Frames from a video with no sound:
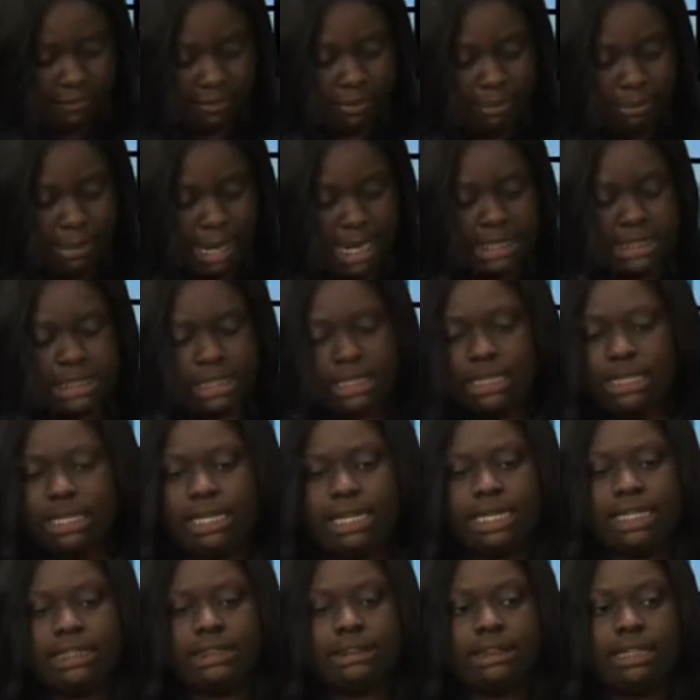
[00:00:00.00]
And
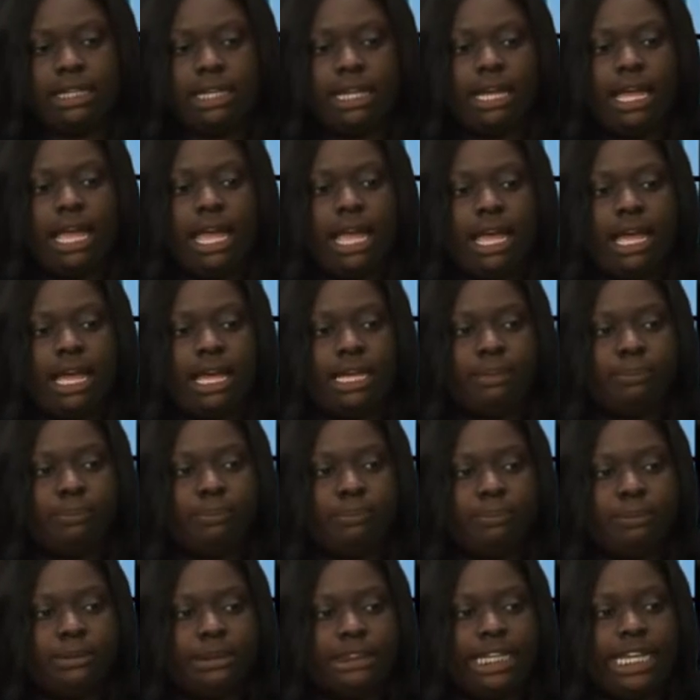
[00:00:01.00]
basically, it's a
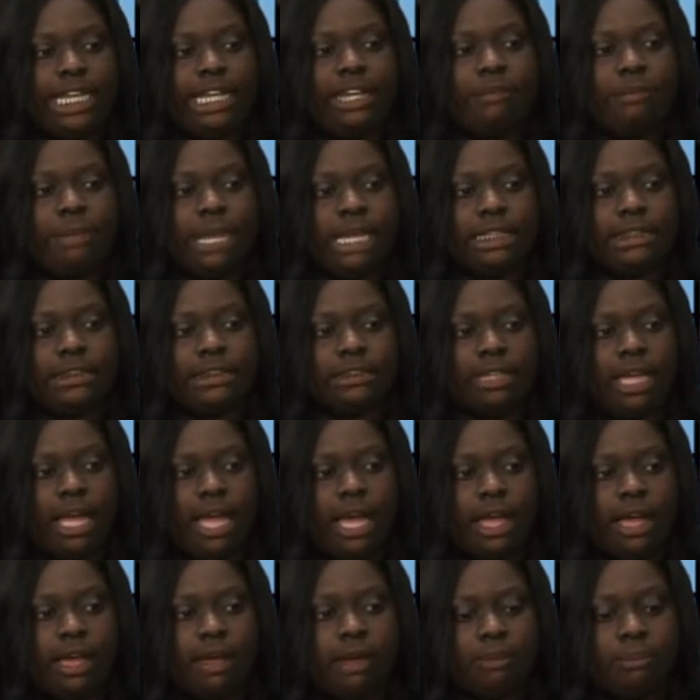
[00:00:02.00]
team-based
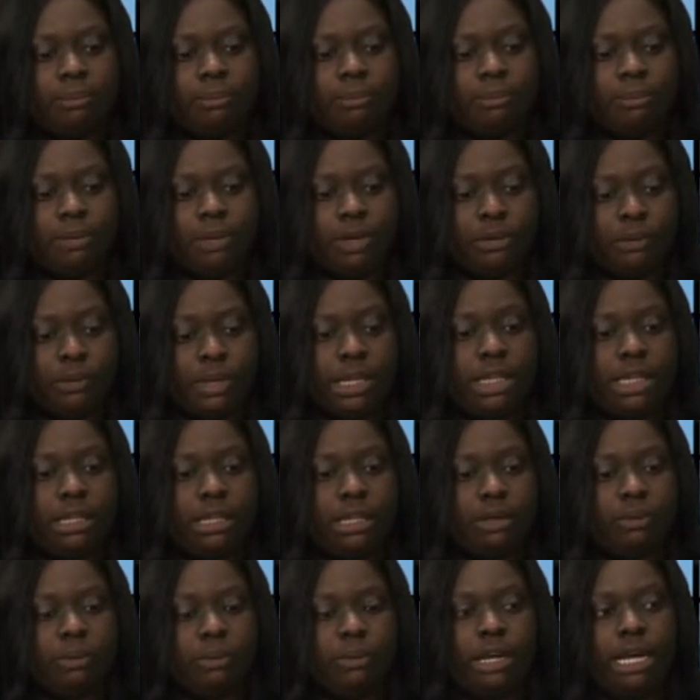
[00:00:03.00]

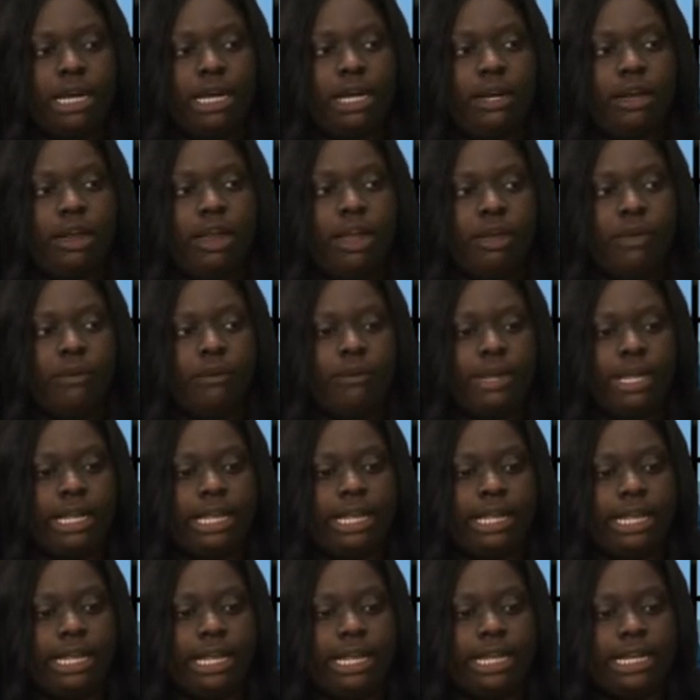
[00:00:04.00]
curriculum where
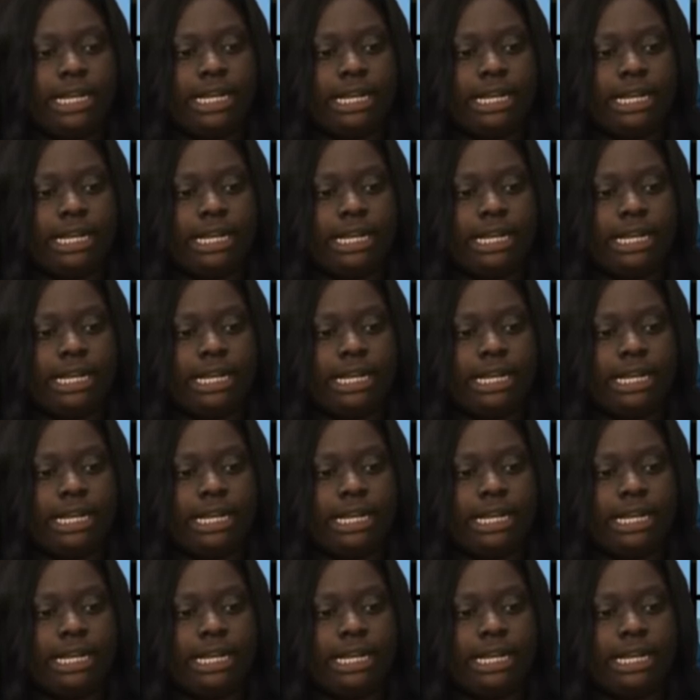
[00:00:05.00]
we